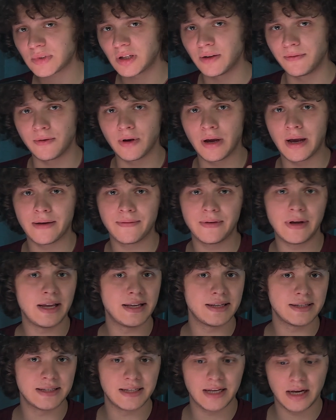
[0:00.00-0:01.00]
If you have
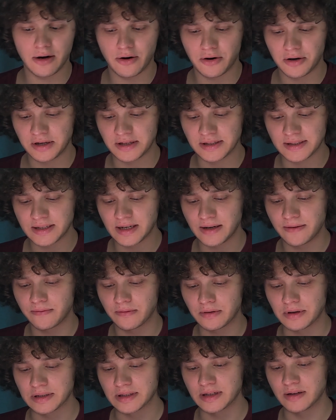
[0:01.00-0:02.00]
SD card inside,
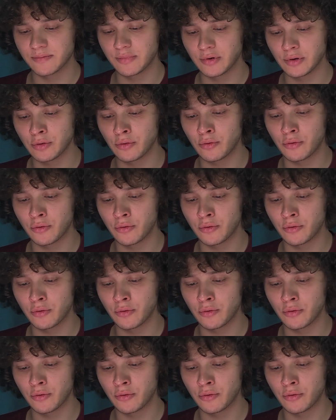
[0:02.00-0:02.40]
for example,